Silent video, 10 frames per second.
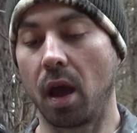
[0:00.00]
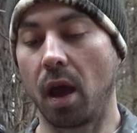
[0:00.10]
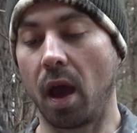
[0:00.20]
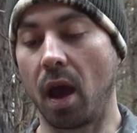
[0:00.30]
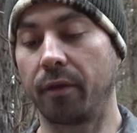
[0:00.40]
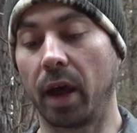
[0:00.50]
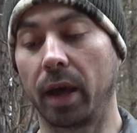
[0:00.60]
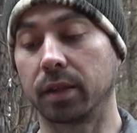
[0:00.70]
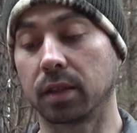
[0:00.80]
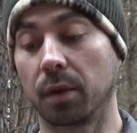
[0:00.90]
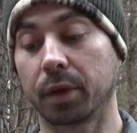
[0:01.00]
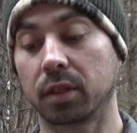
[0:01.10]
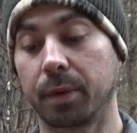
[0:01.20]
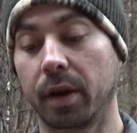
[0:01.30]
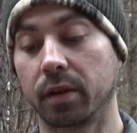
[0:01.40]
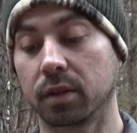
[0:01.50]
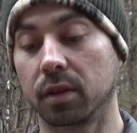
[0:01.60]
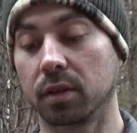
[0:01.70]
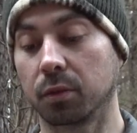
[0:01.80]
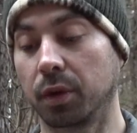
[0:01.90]
Have had some
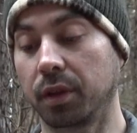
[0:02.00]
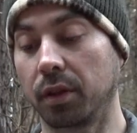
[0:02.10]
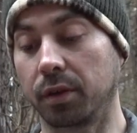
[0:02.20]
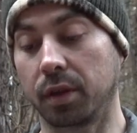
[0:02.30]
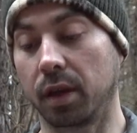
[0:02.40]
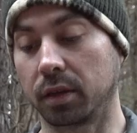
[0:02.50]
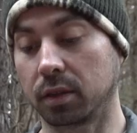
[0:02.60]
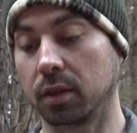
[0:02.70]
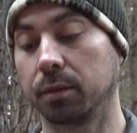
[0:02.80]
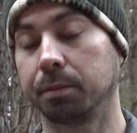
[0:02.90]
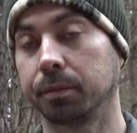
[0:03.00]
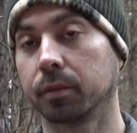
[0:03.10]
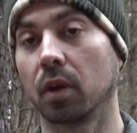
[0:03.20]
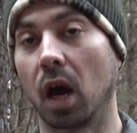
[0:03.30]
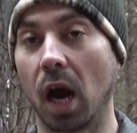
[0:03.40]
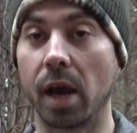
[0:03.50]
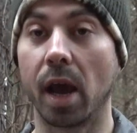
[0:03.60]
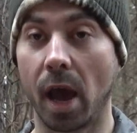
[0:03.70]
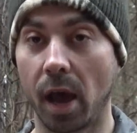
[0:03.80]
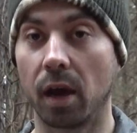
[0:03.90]
experiences with other things. I
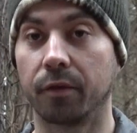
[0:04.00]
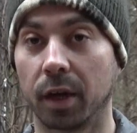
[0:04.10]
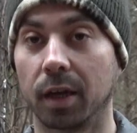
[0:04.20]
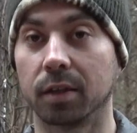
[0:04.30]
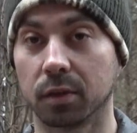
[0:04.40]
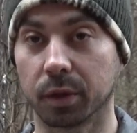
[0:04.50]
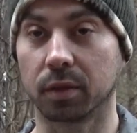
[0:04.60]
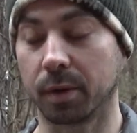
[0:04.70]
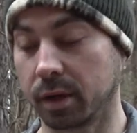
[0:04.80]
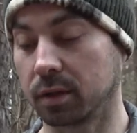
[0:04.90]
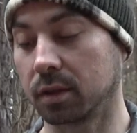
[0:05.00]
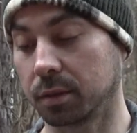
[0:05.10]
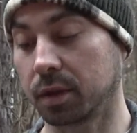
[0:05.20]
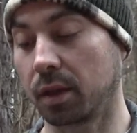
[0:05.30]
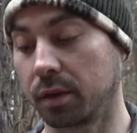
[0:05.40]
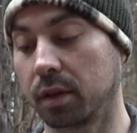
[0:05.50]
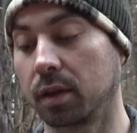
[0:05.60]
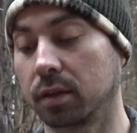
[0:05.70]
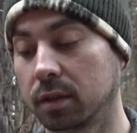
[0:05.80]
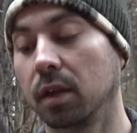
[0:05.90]
have had some experiences with other
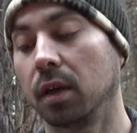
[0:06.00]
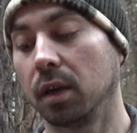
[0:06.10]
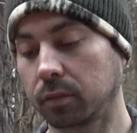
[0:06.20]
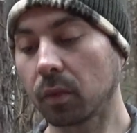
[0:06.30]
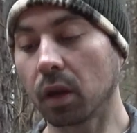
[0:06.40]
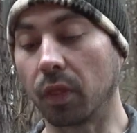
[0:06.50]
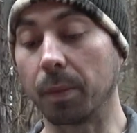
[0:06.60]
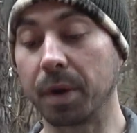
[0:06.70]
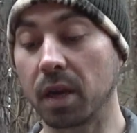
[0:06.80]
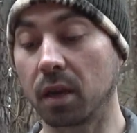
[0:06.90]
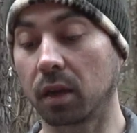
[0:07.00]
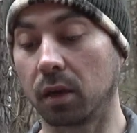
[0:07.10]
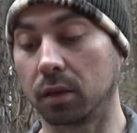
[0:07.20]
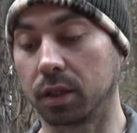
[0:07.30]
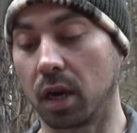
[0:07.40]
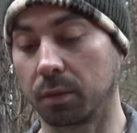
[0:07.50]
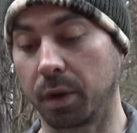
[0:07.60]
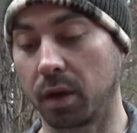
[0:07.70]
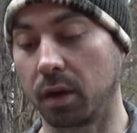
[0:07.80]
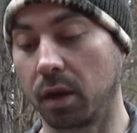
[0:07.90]
things. The being called
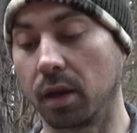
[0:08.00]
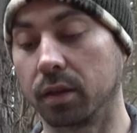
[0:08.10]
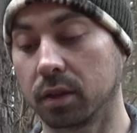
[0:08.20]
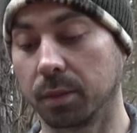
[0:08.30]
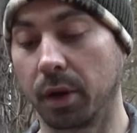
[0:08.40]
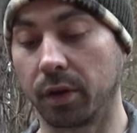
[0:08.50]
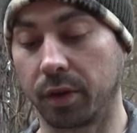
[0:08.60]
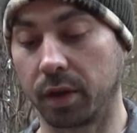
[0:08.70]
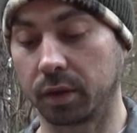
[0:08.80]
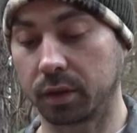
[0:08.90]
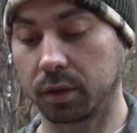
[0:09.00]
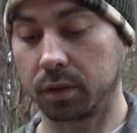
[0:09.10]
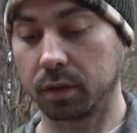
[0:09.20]
Dogman and some other things.